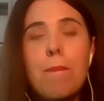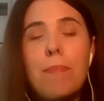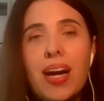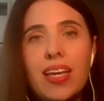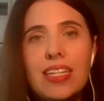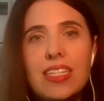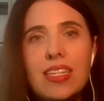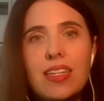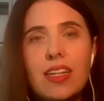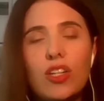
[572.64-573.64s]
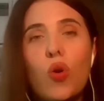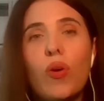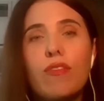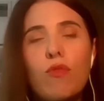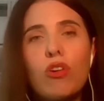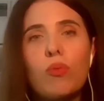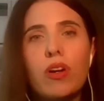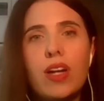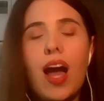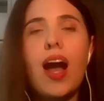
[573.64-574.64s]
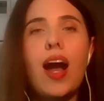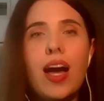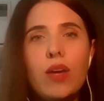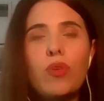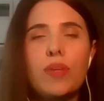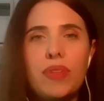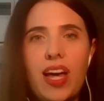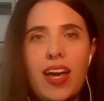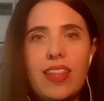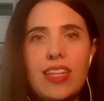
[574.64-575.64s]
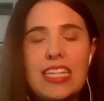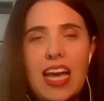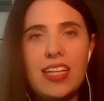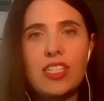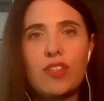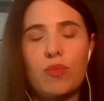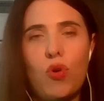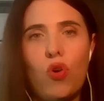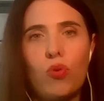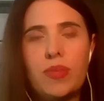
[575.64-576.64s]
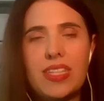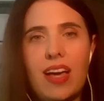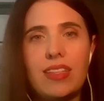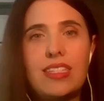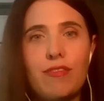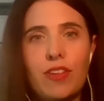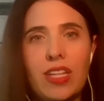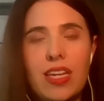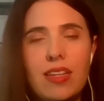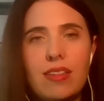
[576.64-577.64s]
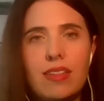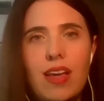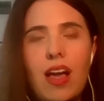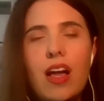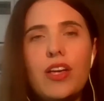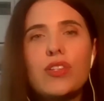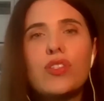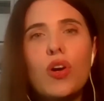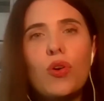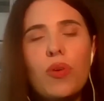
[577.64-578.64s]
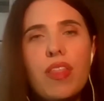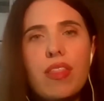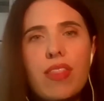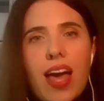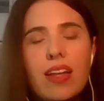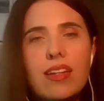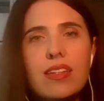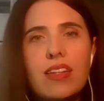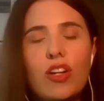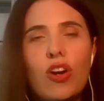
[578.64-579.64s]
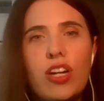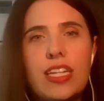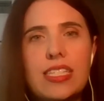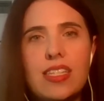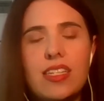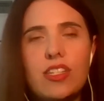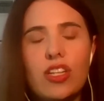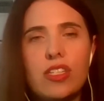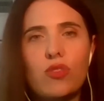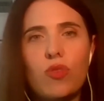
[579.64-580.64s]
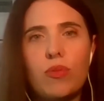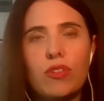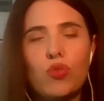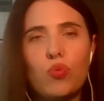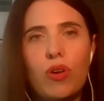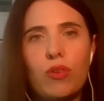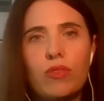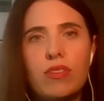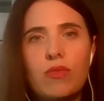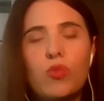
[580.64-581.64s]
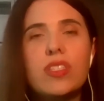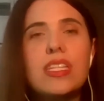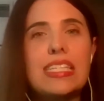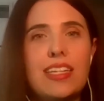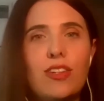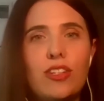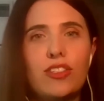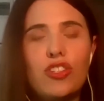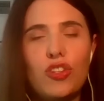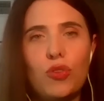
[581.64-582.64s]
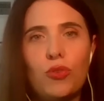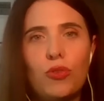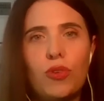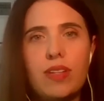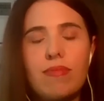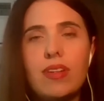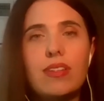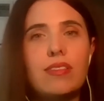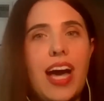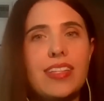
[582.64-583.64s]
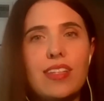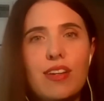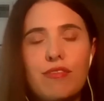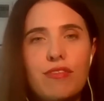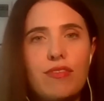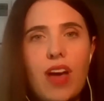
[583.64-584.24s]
but going forward, I would apply the test from Whole Women's Health differently. So that concurrence that Justice Roberts wrote was a signal to lots of